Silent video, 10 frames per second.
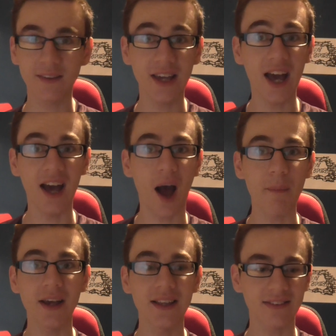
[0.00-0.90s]
yeah,
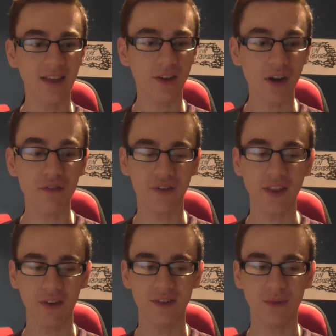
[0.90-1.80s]
I mean, I don't
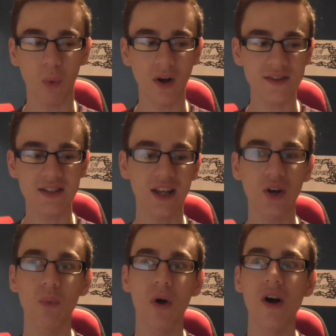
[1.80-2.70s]
think there is one
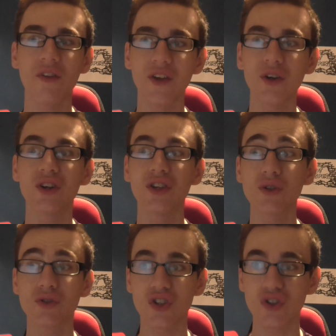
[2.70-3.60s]
single word that you can
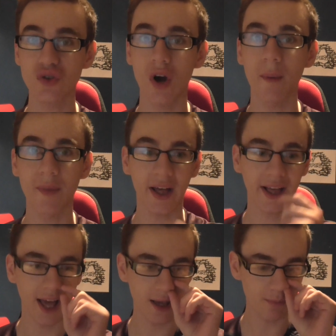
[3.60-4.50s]
use to describe
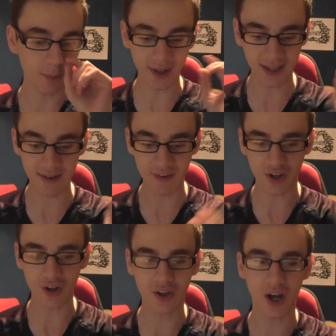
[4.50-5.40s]
that game. But we're going to give
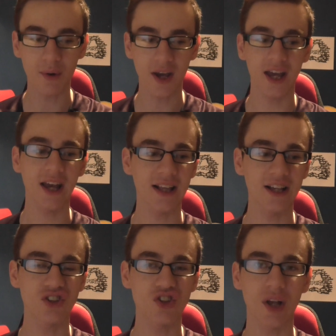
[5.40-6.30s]
it a good go here,
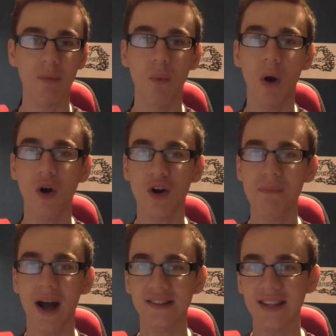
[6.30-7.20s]
ladies and gentlemen.
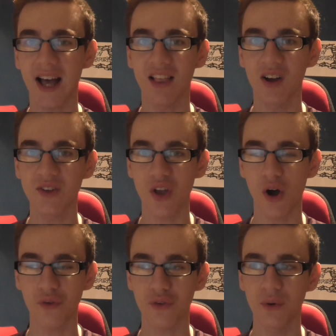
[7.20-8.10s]
Welcome back to Analysing
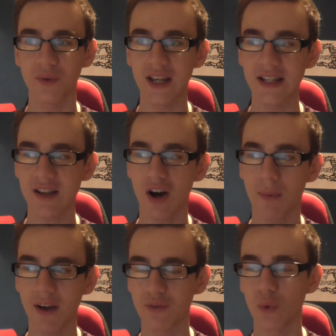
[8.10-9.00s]
Arsenal. These
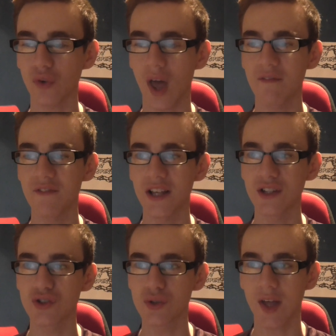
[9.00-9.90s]
are my thoughts and
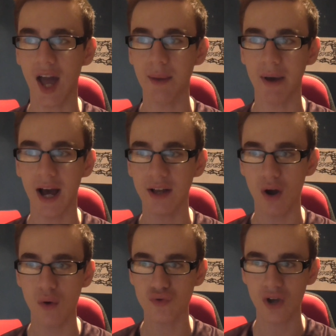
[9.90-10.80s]
feelings to the game at
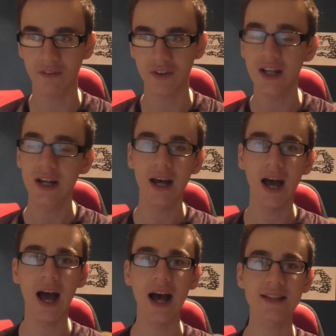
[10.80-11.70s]
Old Trafford
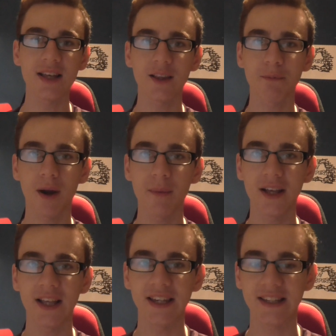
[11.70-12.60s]
as the
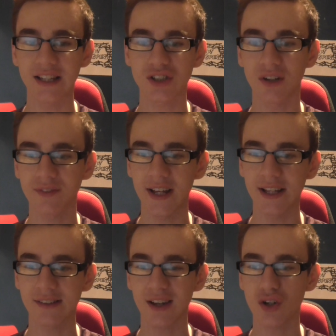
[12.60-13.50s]
Premier League kicks off
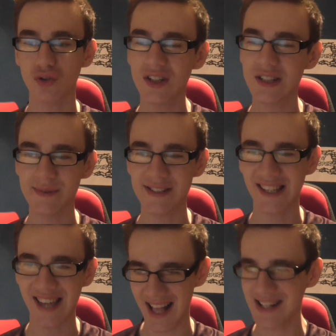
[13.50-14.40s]
its Christmas
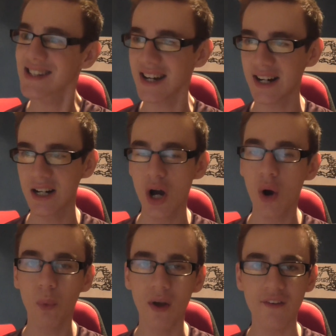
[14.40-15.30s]
calendar
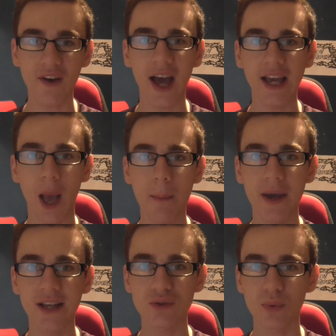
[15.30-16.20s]
with a
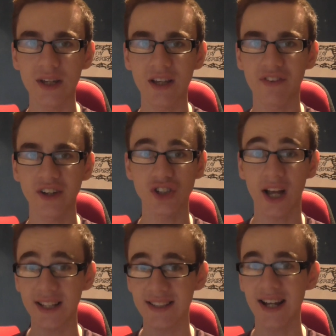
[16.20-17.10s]
midweek fixture
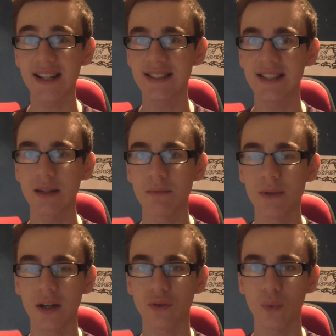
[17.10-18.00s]
and a tasty
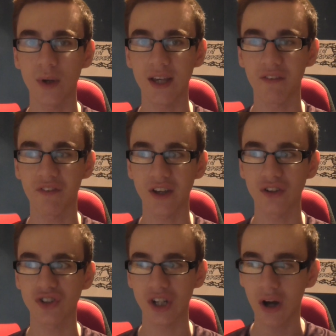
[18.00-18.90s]
midweek
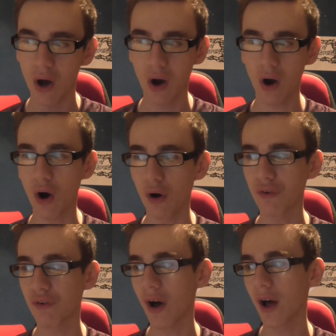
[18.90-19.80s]
fixture
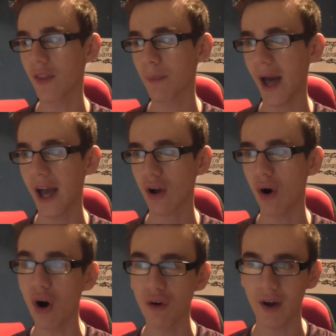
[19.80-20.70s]
off the back
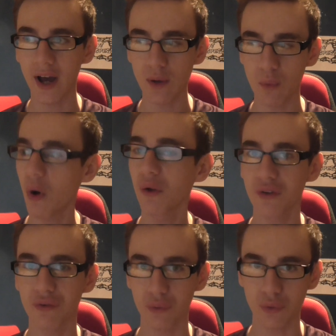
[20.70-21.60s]
of a
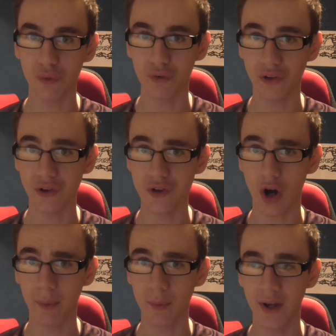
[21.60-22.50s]
wonderful North London
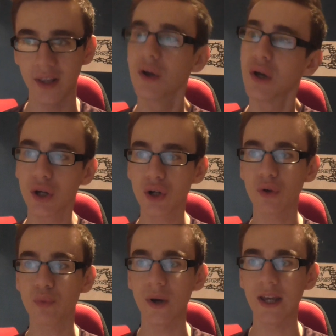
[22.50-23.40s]
derby win.
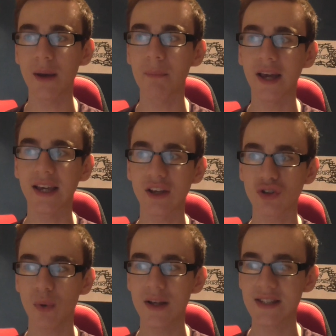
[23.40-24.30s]
Could we make
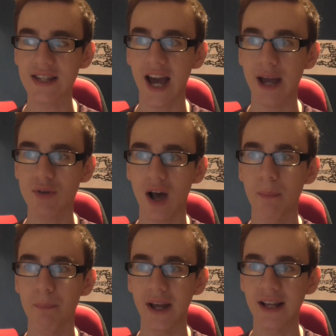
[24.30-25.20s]
it 20 games
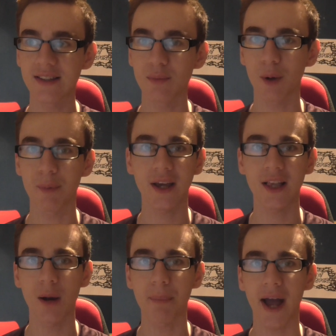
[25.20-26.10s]
unbeaten by
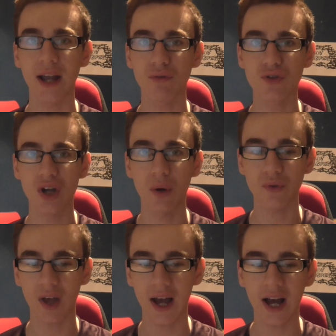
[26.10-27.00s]
picking up a
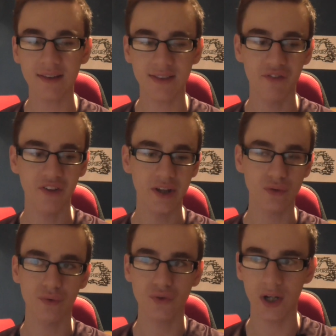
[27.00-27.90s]
result at the Theatre of